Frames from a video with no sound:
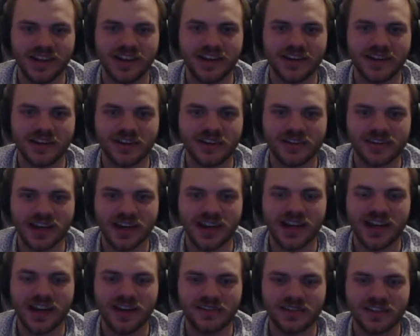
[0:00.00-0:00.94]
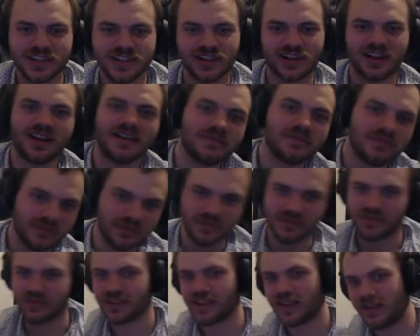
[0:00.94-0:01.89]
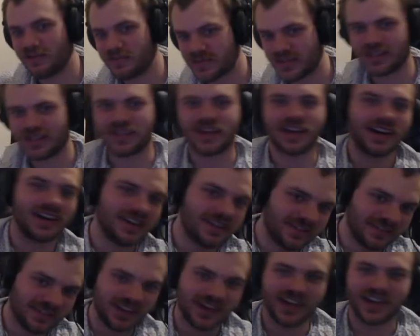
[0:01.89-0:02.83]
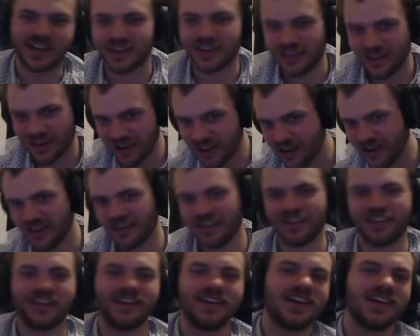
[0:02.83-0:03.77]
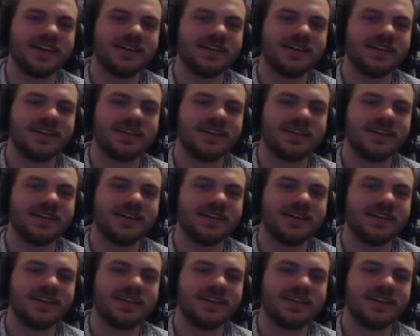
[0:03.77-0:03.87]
Because I have this clumsy kind of like, oh,